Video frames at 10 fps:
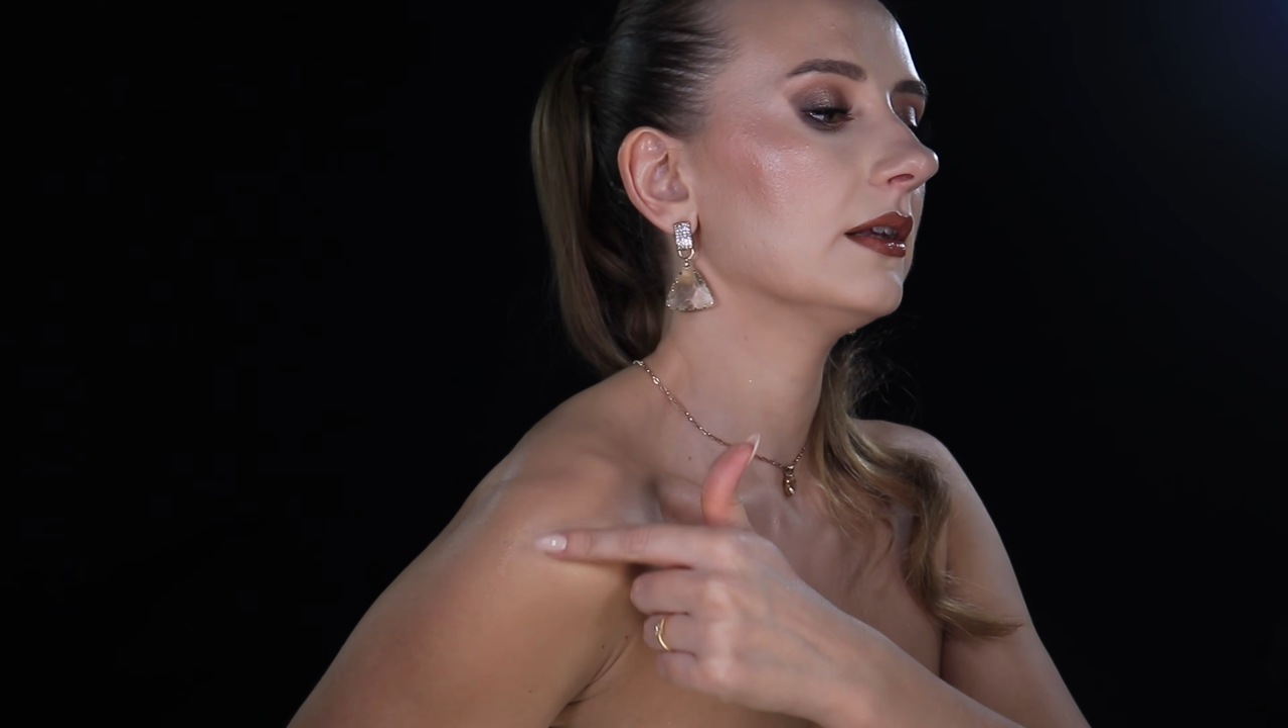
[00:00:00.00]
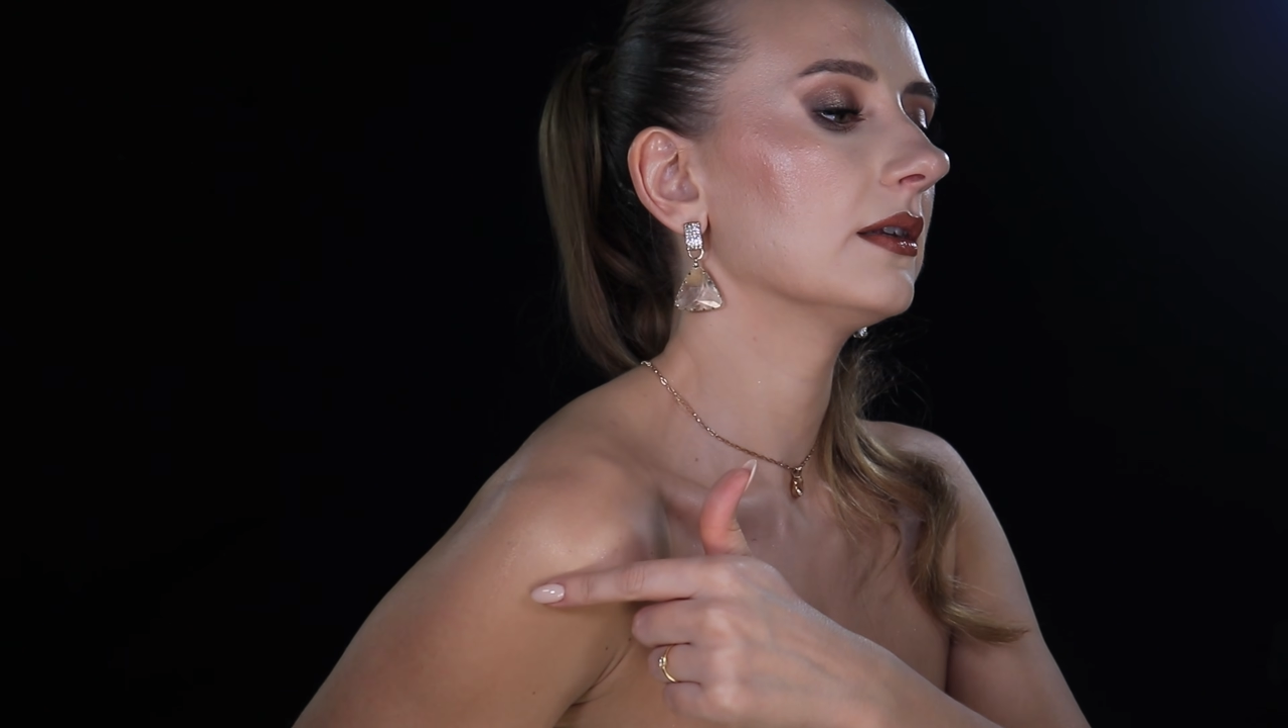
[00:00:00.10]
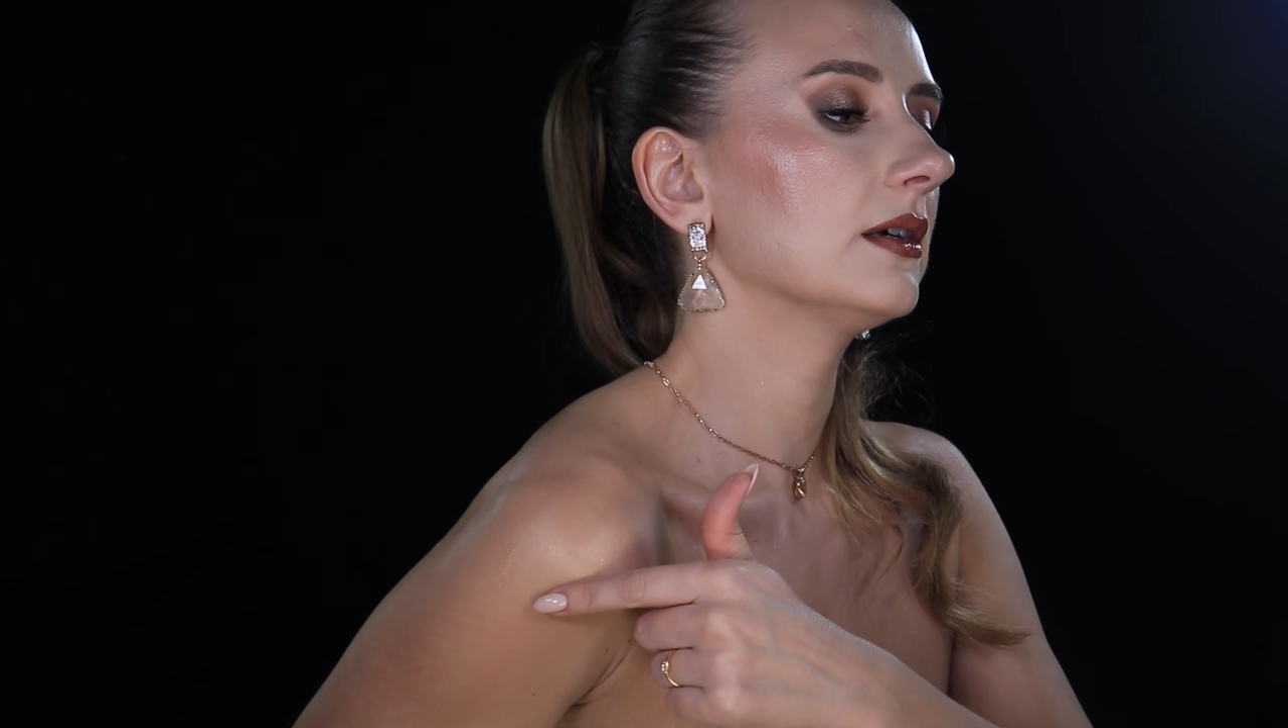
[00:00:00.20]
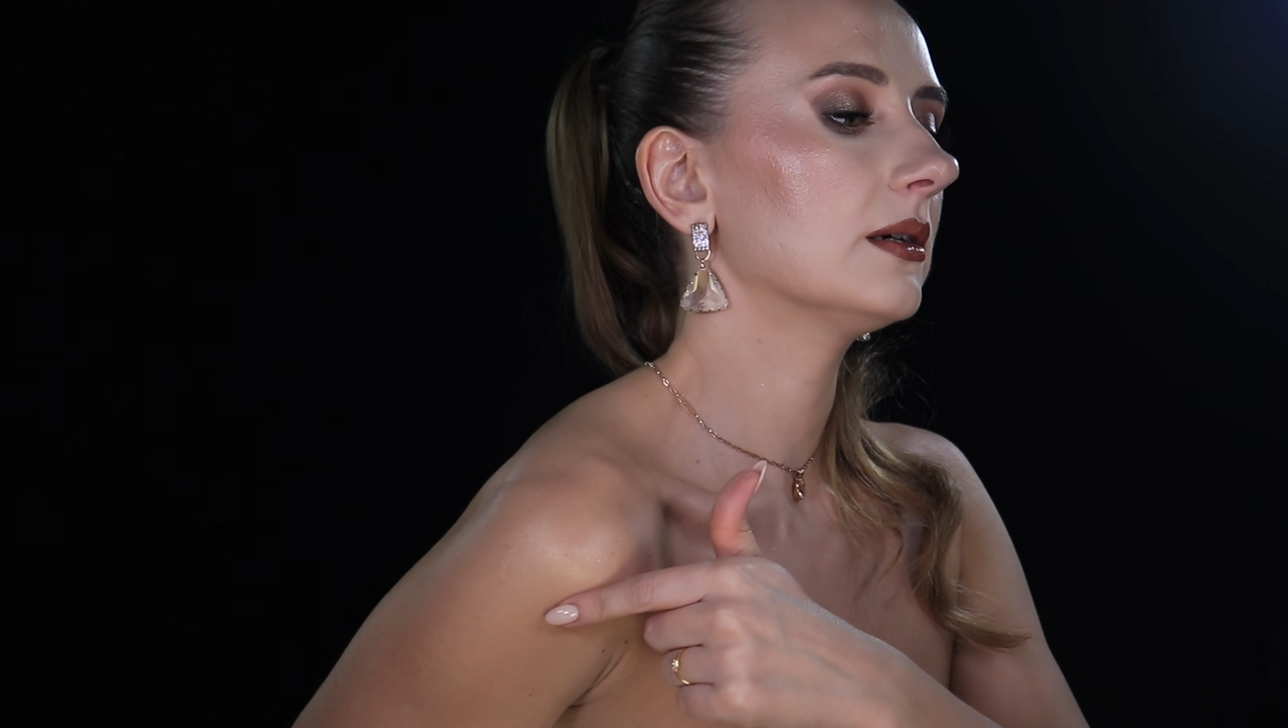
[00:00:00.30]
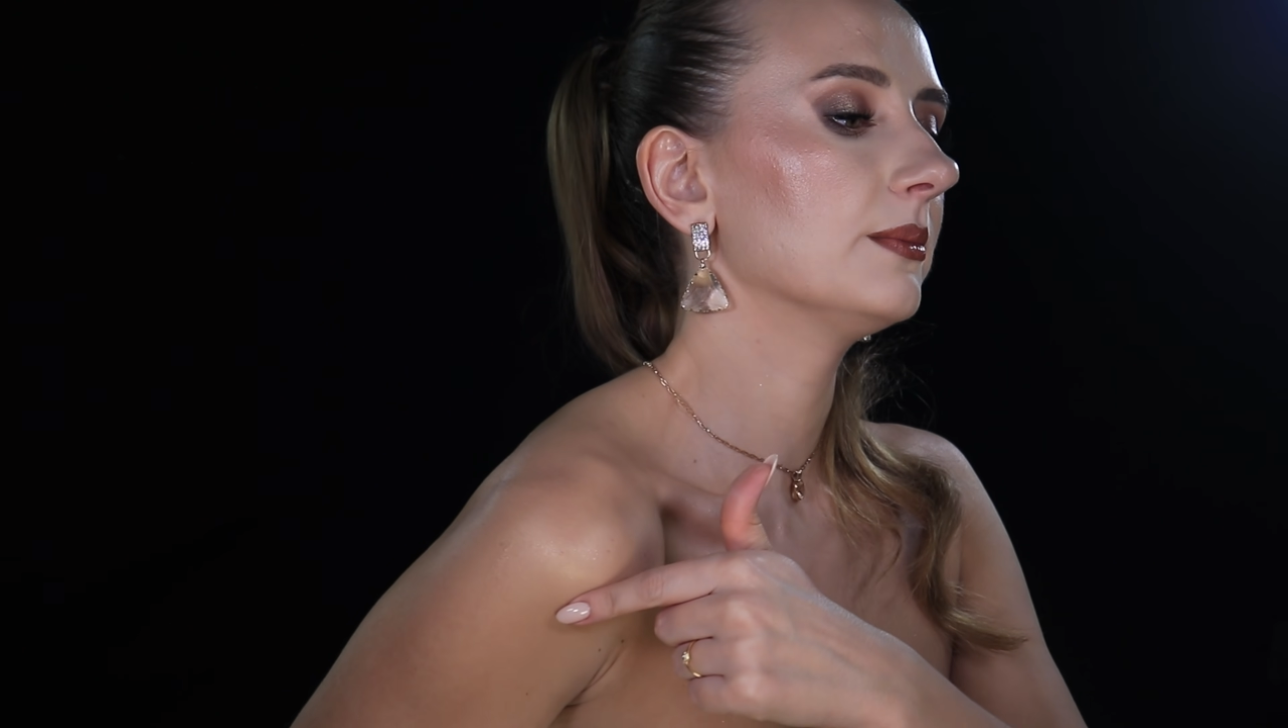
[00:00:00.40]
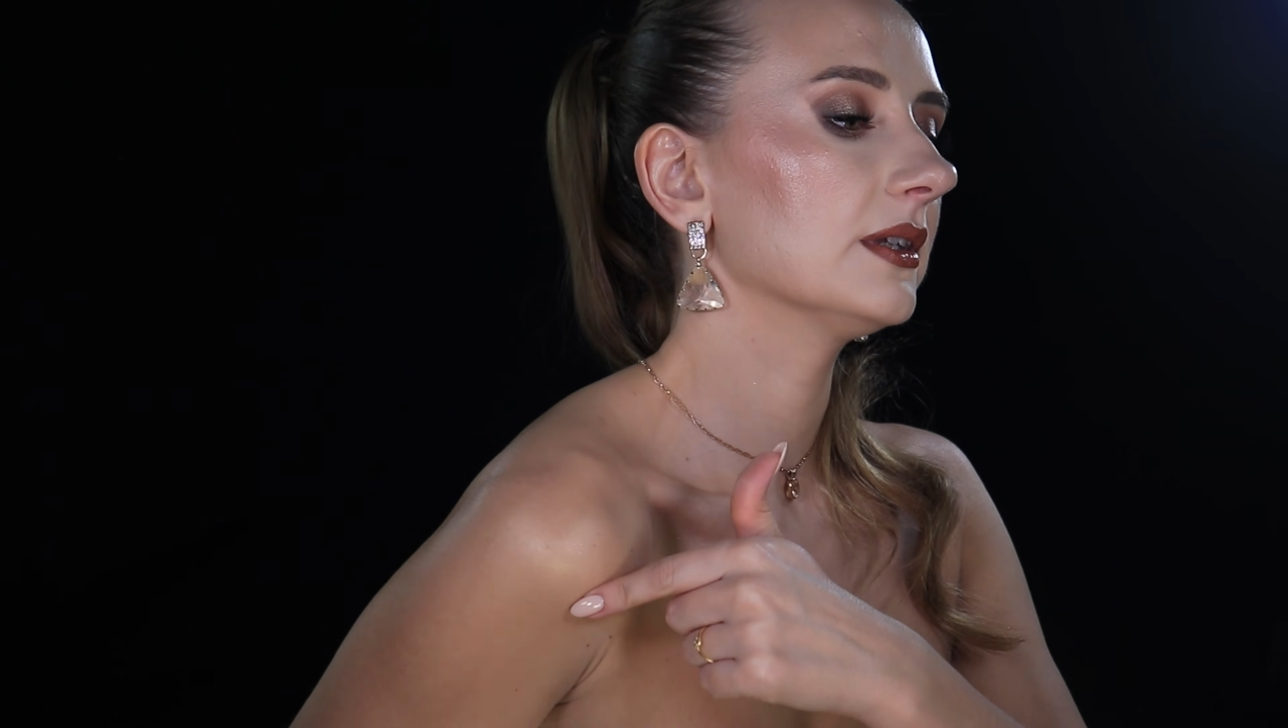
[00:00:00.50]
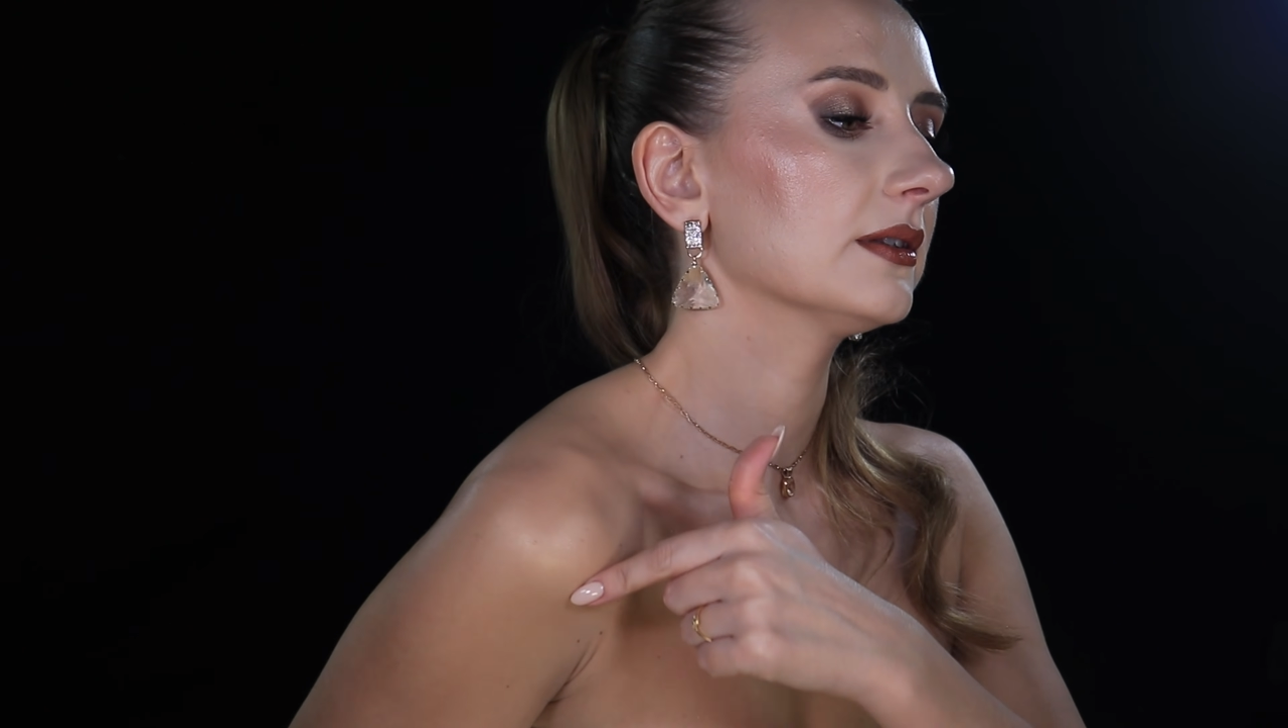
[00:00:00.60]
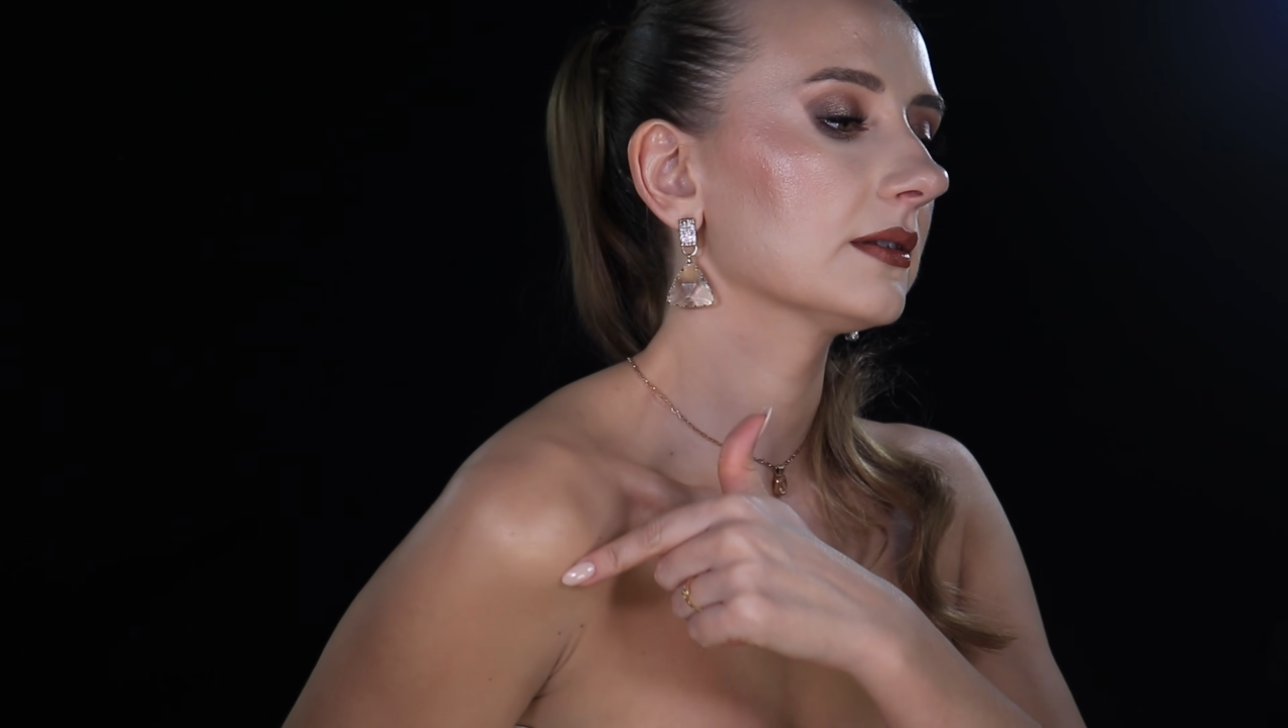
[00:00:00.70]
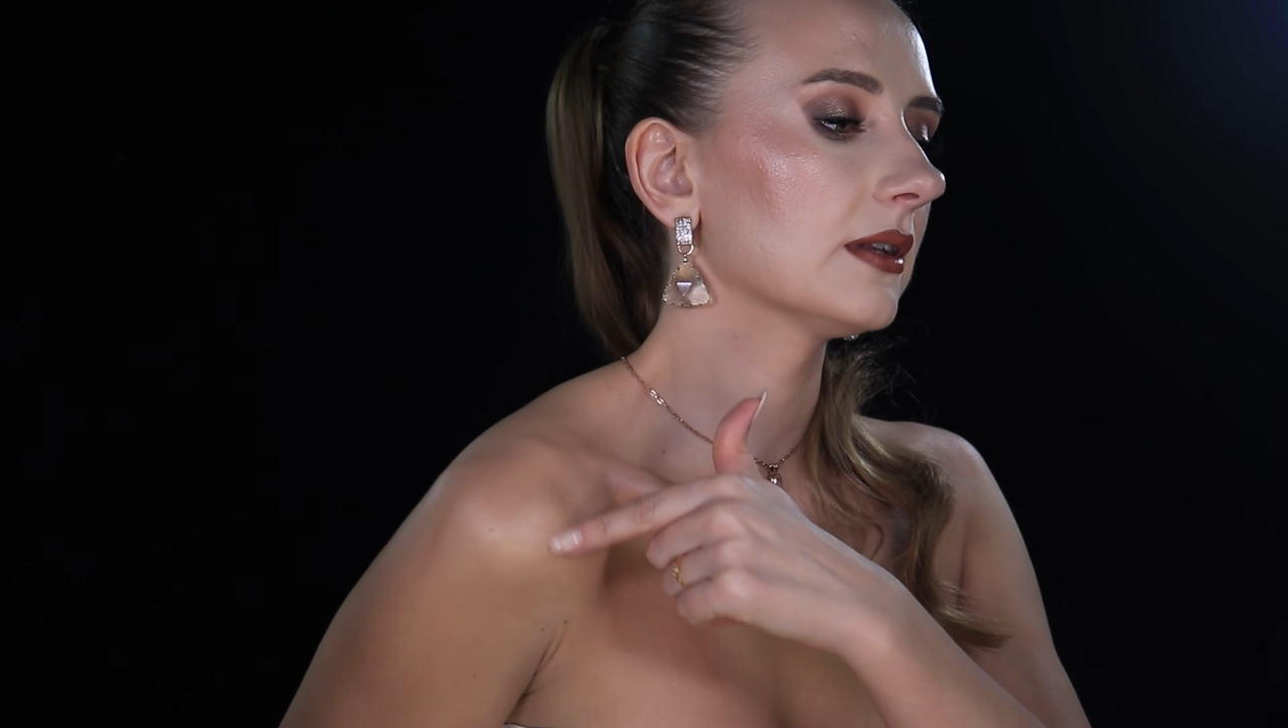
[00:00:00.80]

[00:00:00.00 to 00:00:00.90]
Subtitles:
little bit